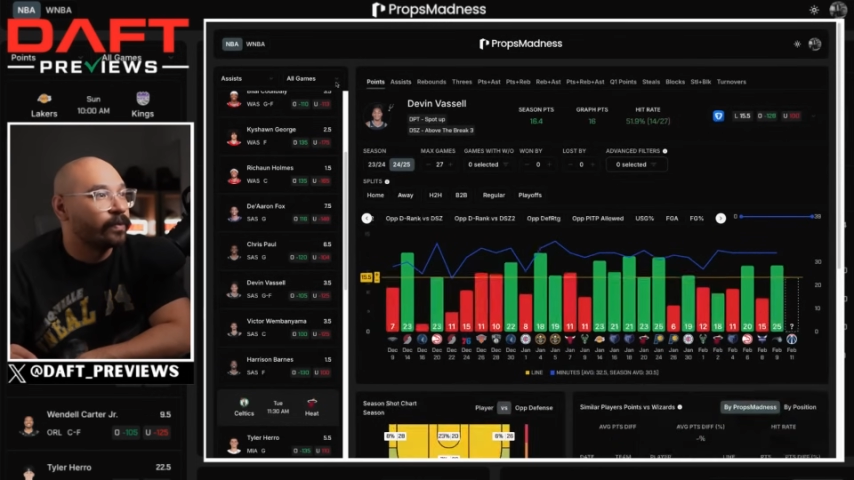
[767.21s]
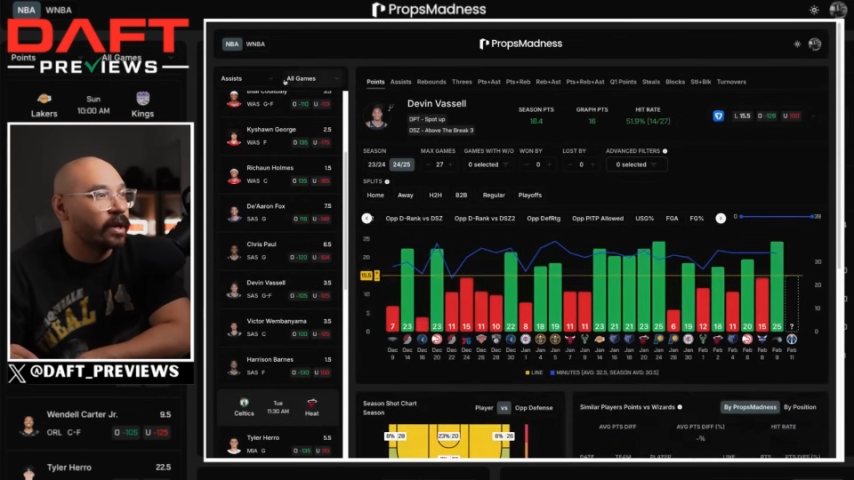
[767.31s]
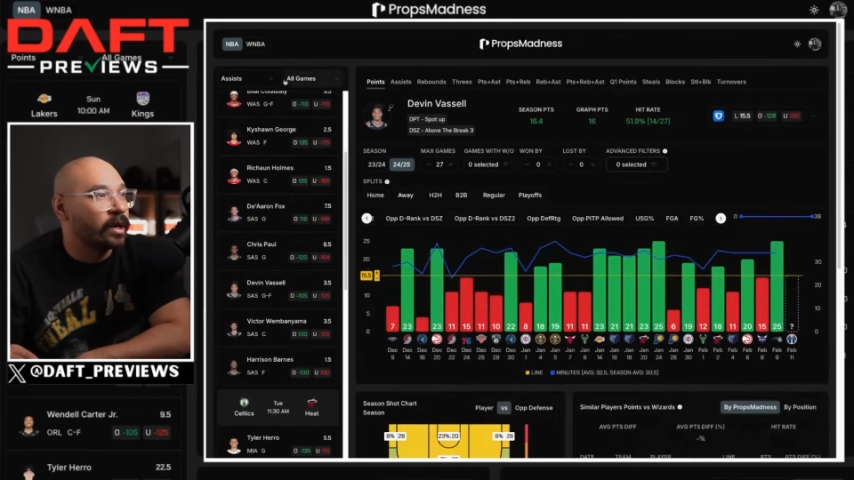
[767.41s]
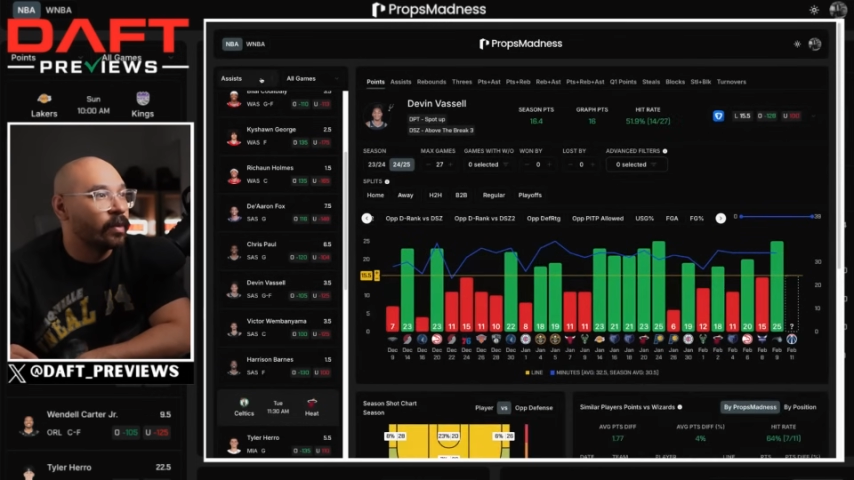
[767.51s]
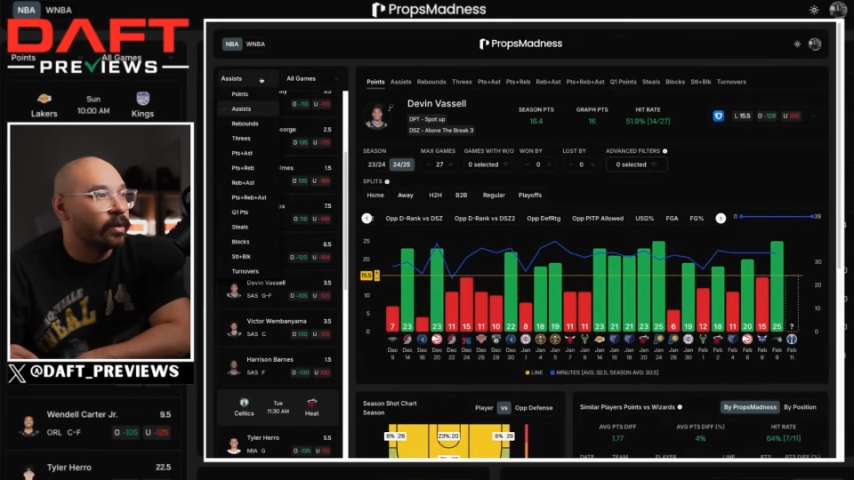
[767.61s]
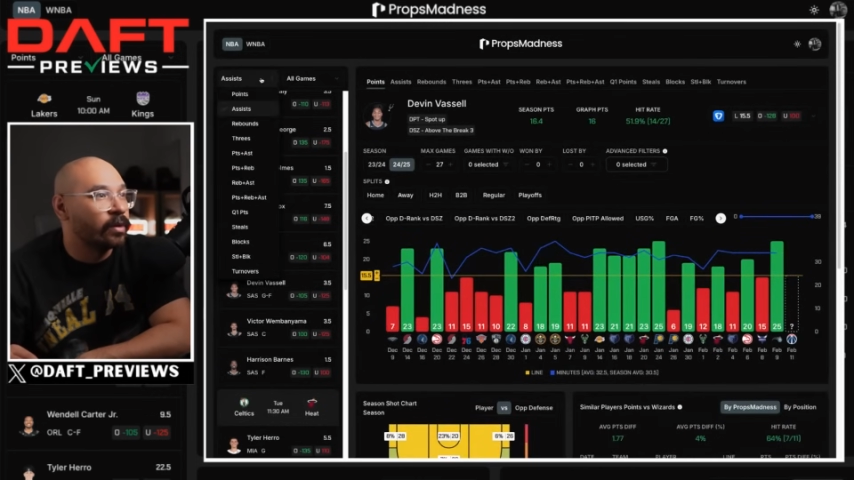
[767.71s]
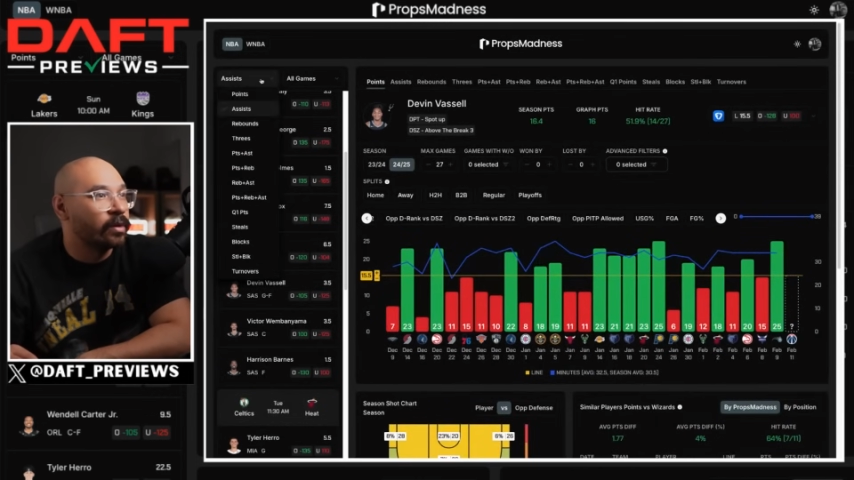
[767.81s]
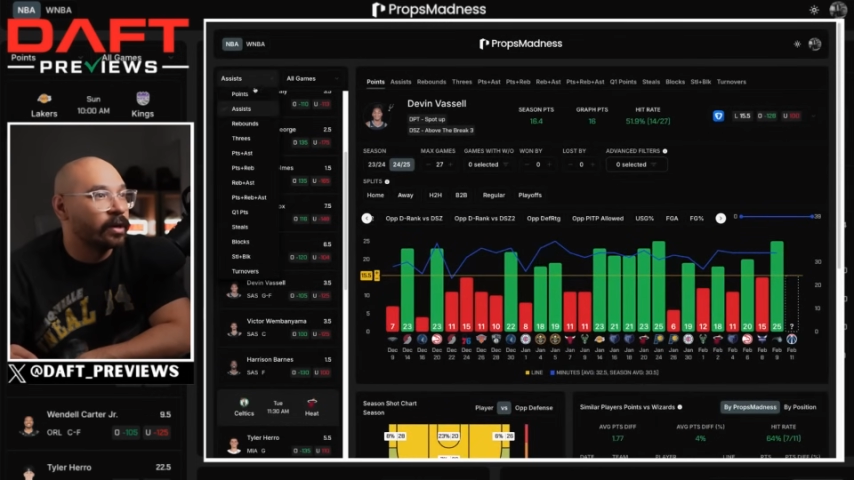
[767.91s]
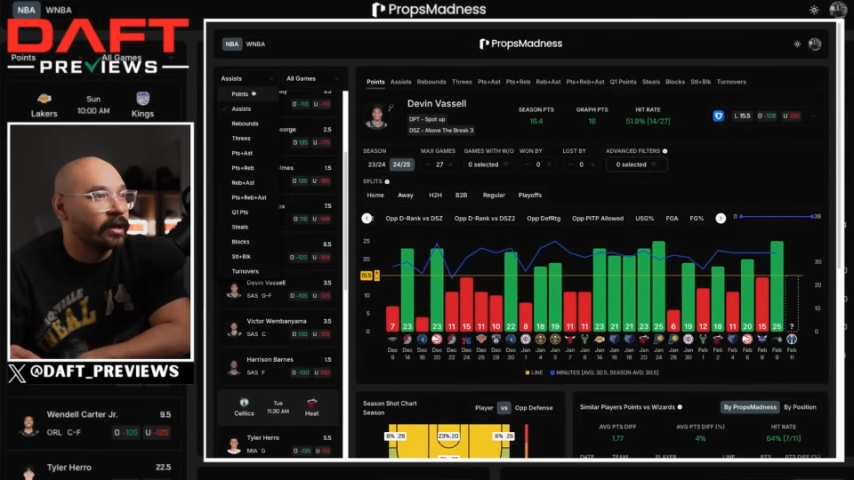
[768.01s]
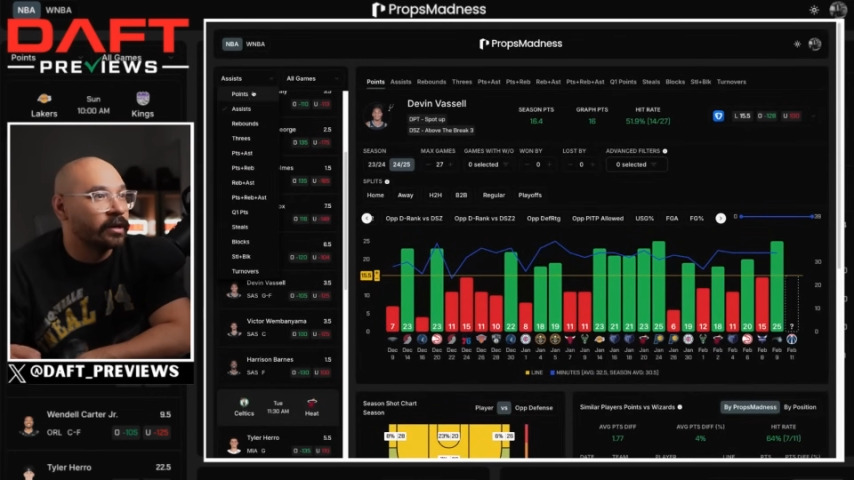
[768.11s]
And I want to look
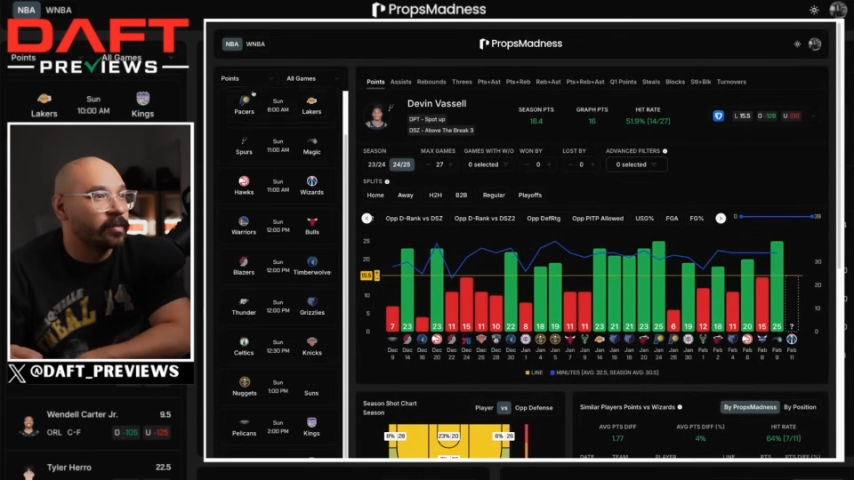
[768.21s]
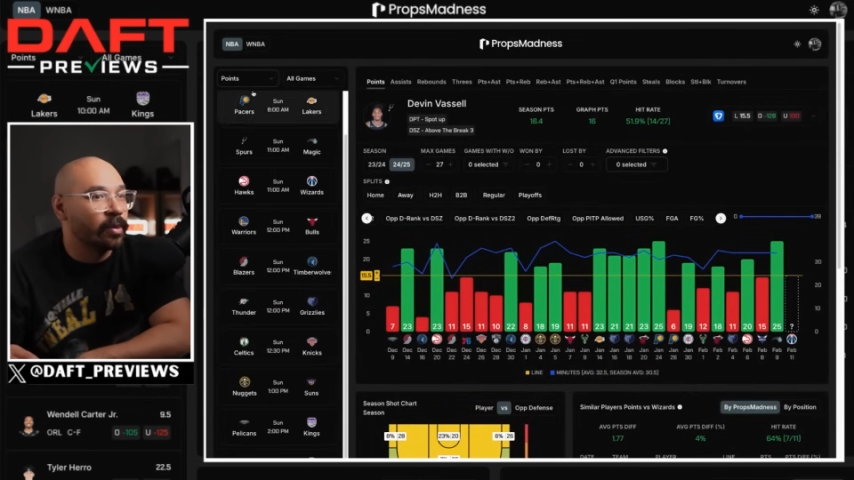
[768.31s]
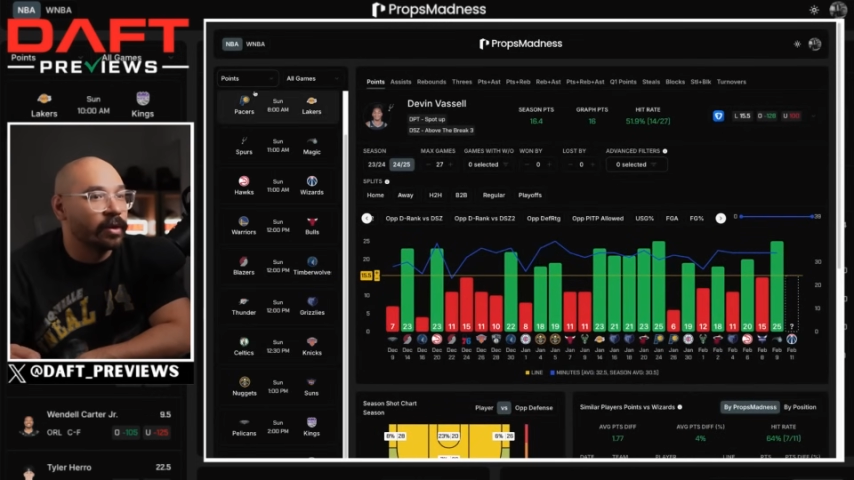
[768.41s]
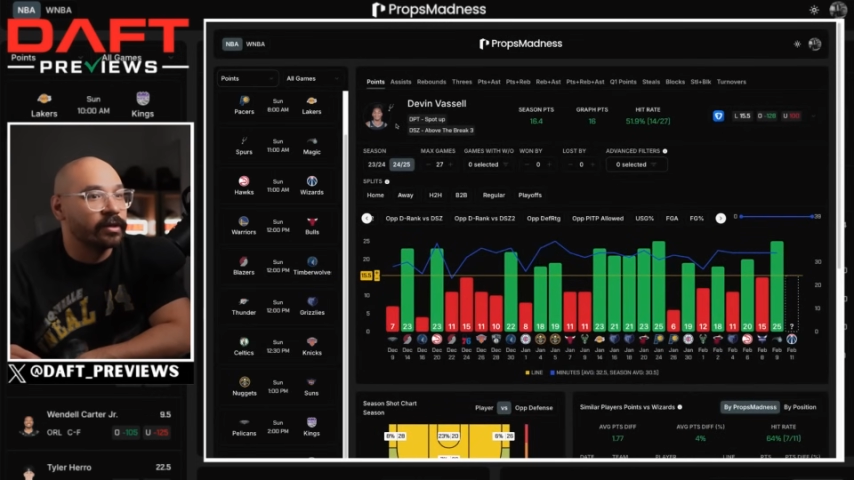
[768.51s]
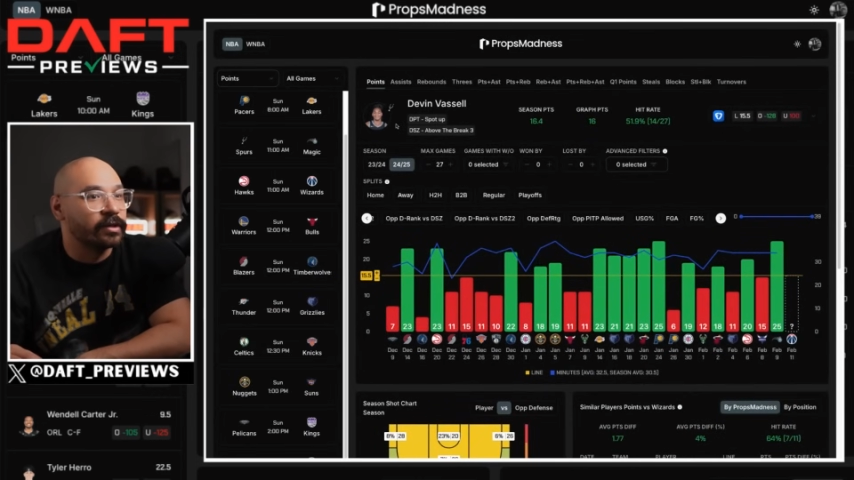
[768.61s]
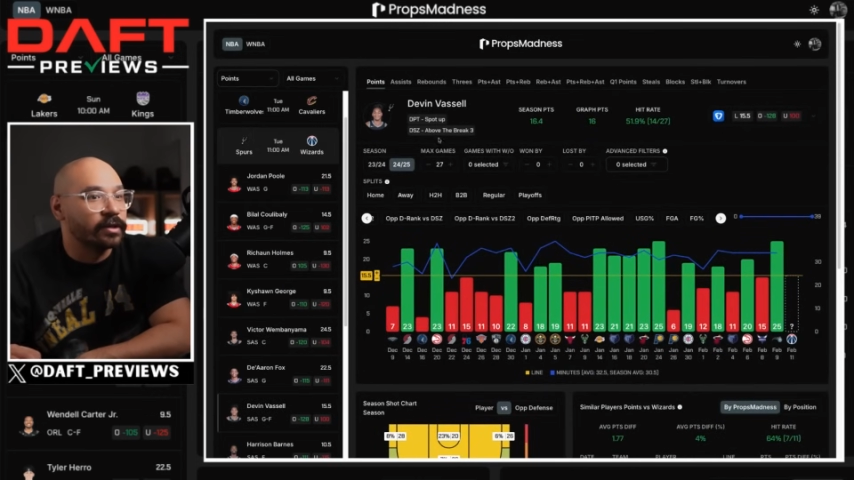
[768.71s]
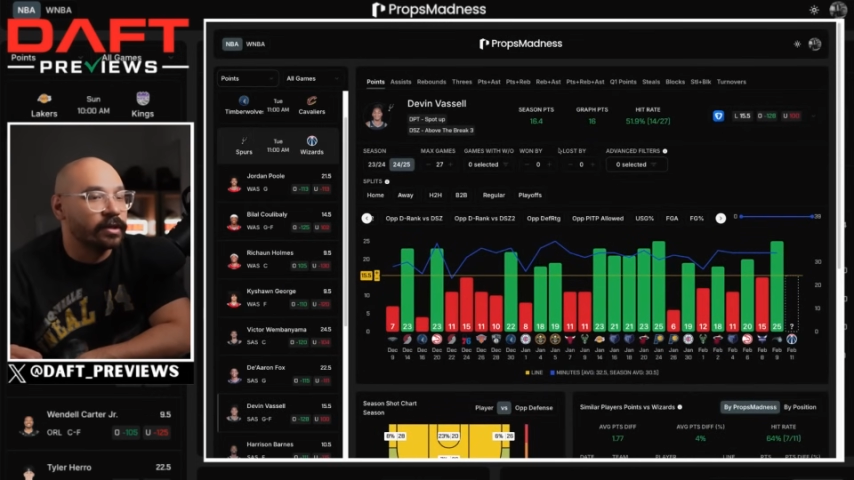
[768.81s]
at his points.